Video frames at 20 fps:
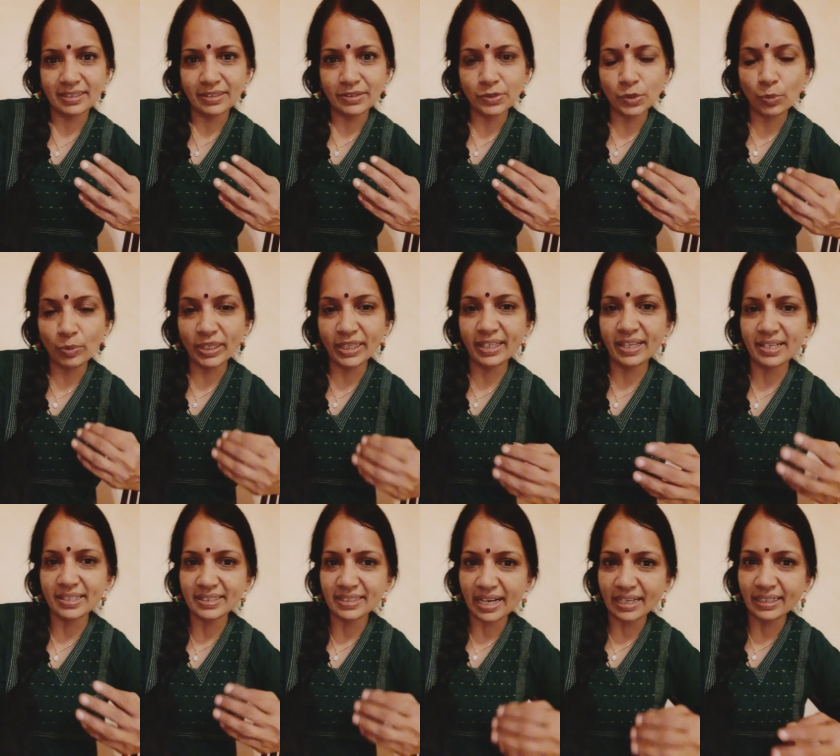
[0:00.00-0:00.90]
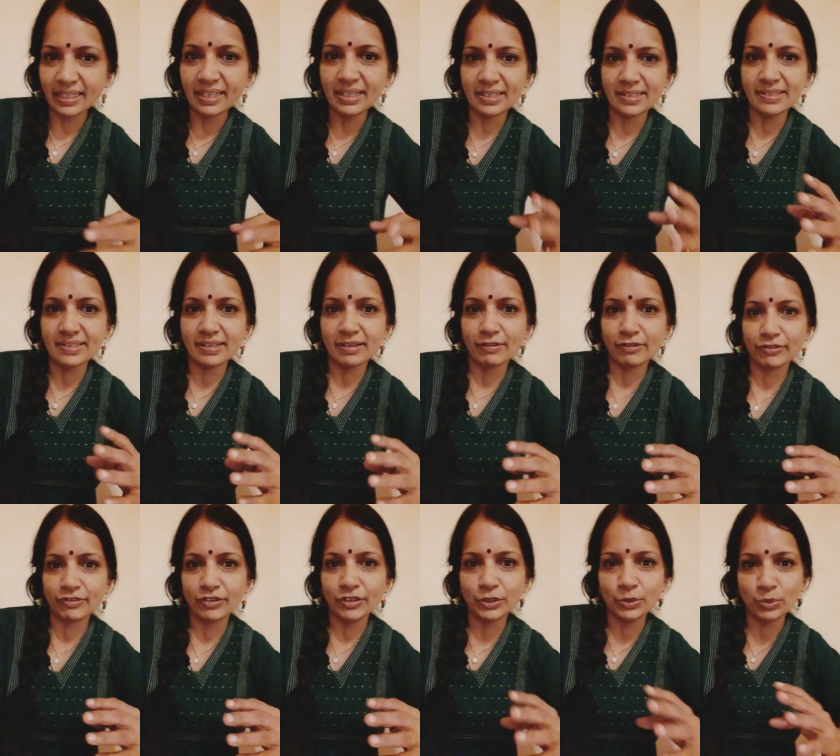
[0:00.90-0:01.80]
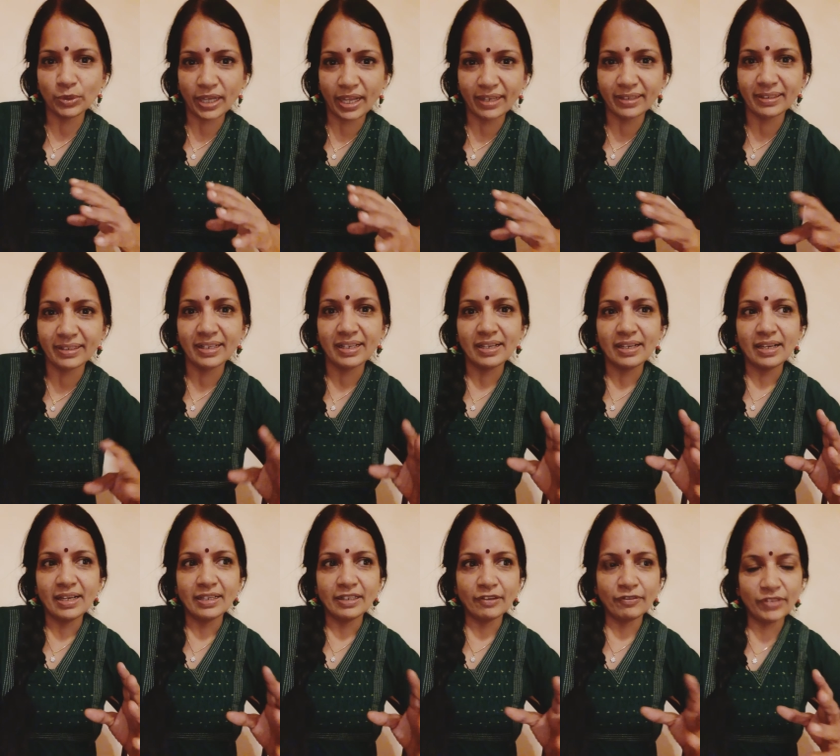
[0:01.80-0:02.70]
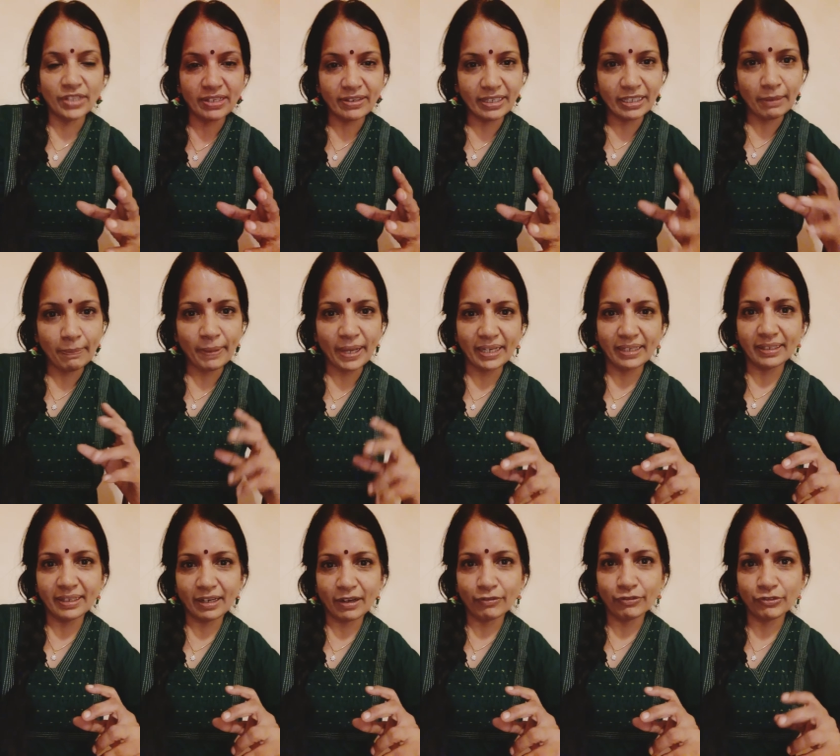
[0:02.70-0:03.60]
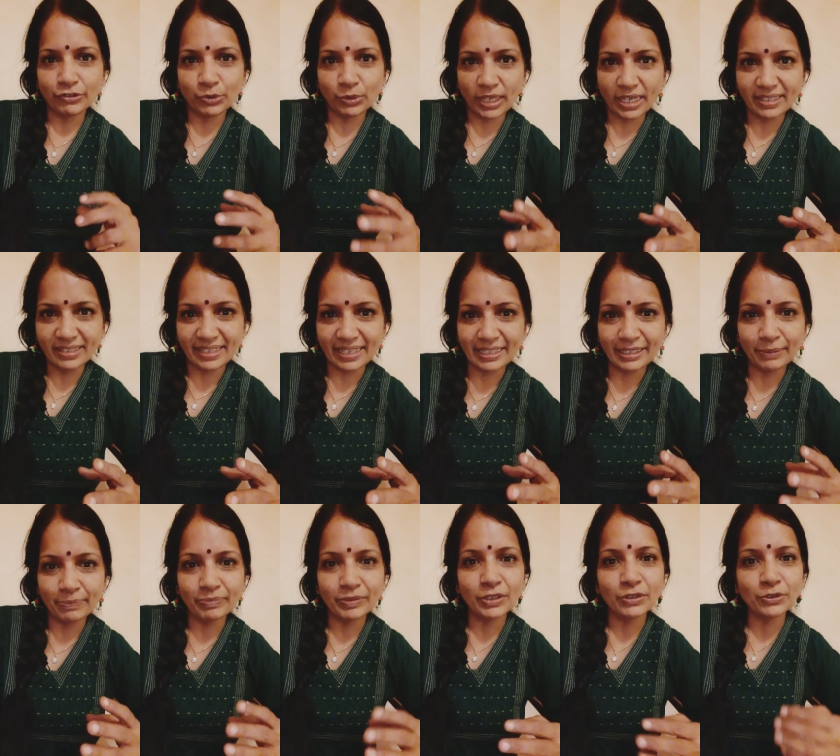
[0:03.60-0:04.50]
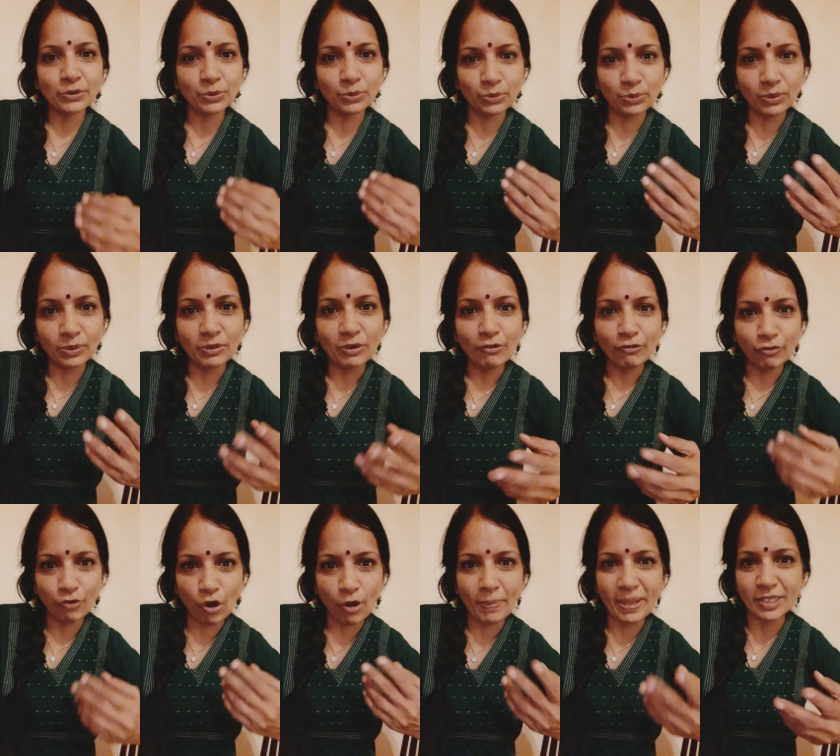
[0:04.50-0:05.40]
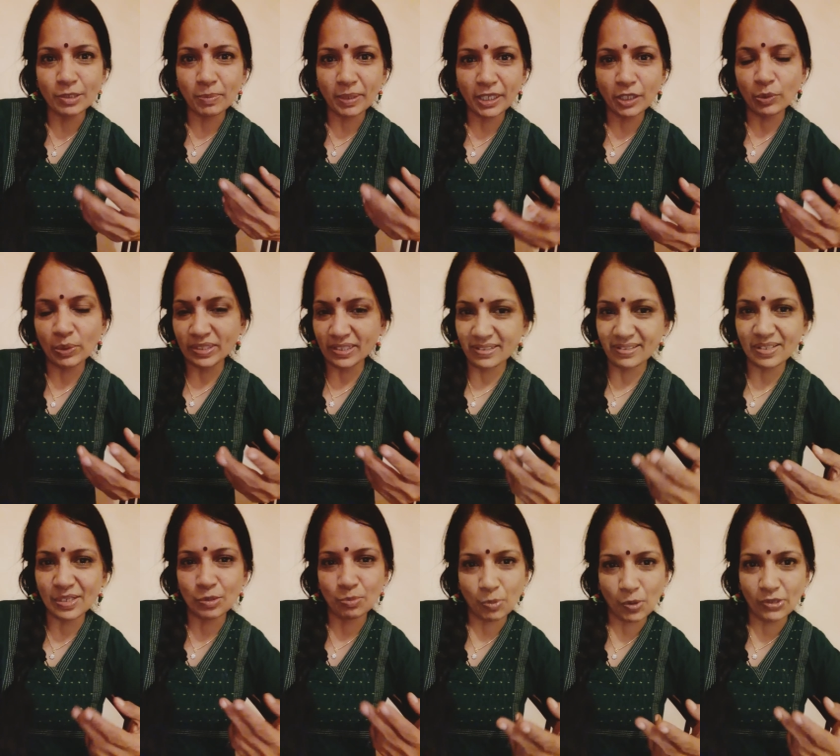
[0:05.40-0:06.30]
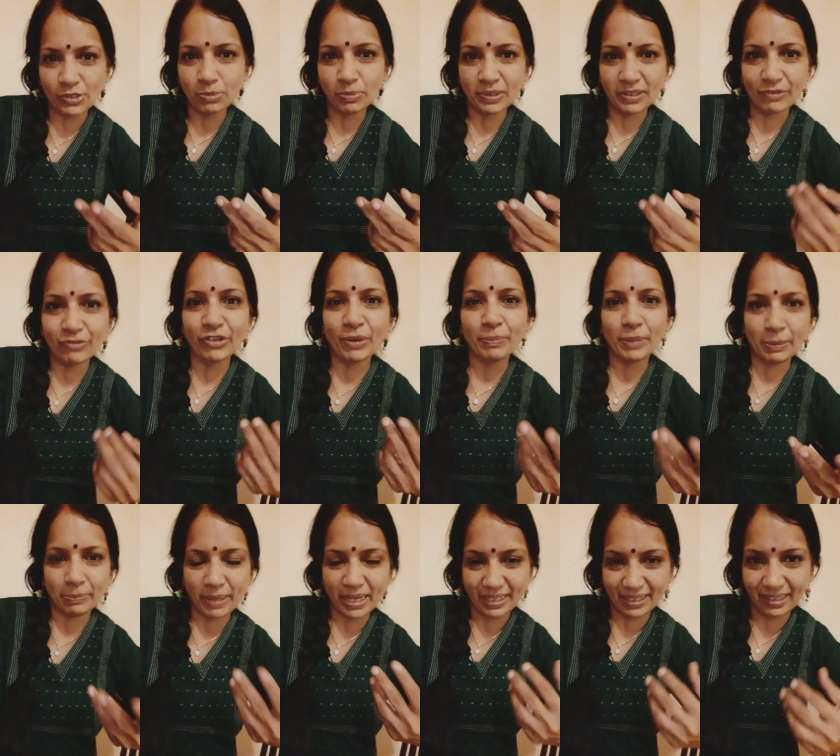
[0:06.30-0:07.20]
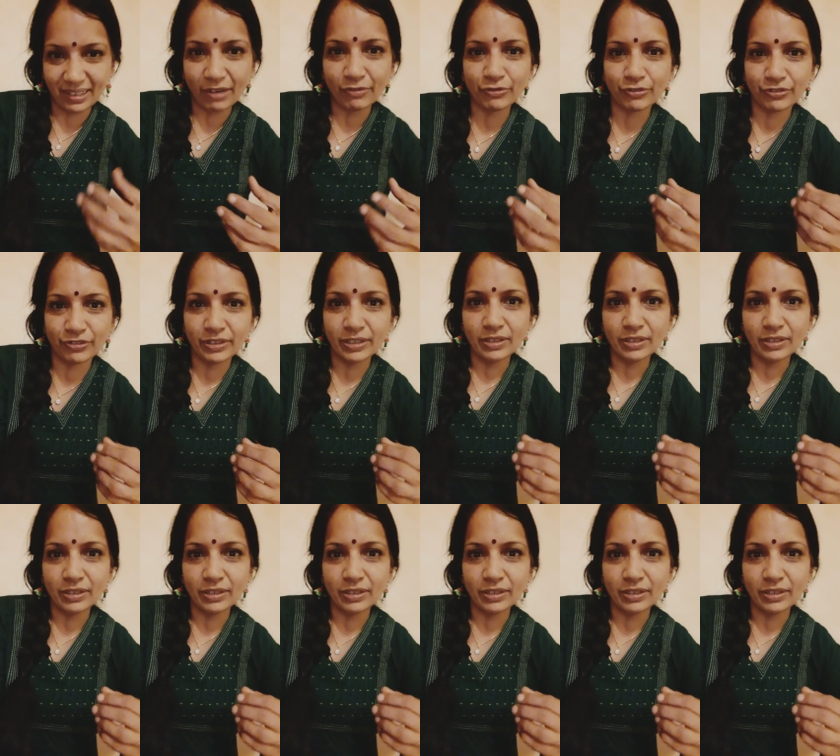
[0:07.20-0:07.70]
So when they are studying itself, they read a paragraph, you can tell them to form as many questions as possible from the paragraph